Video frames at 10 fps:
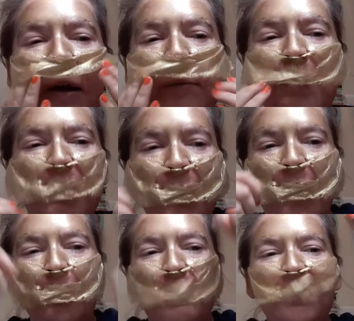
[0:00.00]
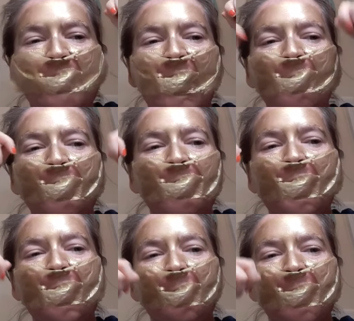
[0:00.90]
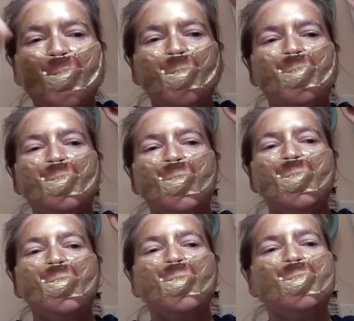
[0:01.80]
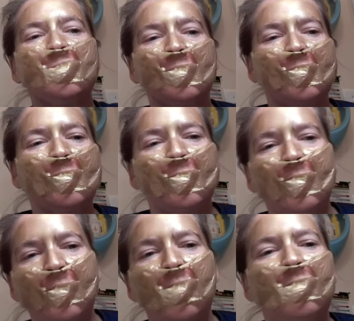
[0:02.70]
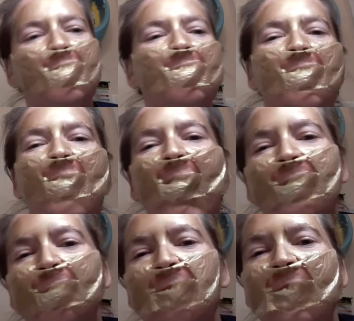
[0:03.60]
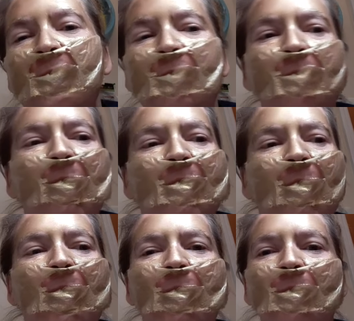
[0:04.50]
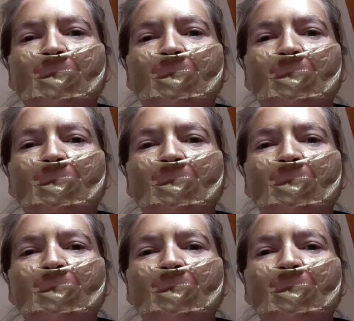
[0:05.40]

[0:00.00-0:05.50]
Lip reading: But not, see how I'm doing it? I'm not going like this. I look like Hannibal Lecter right now.